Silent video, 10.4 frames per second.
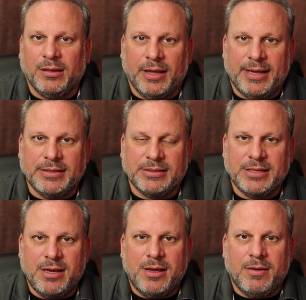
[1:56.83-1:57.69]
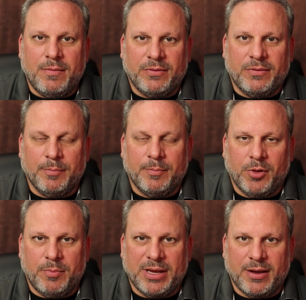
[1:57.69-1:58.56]
lens
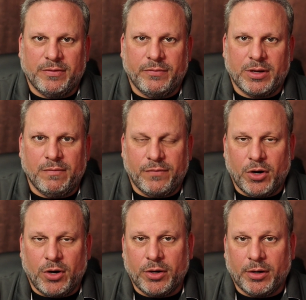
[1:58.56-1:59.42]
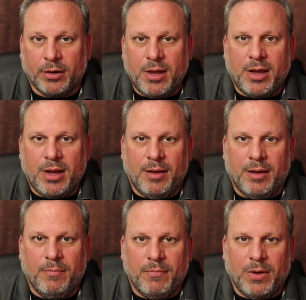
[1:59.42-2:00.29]
simply because of a converter.
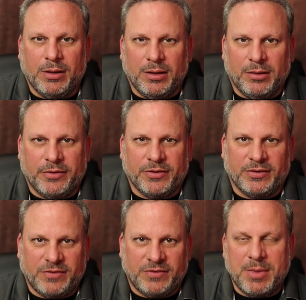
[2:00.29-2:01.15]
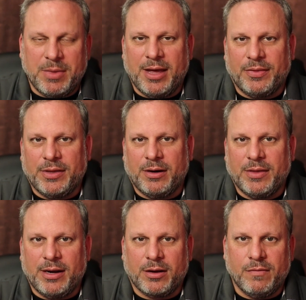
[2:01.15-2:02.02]
There's a stigma out
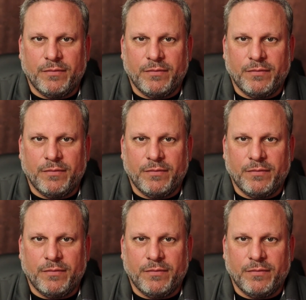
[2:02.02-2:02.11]
there that a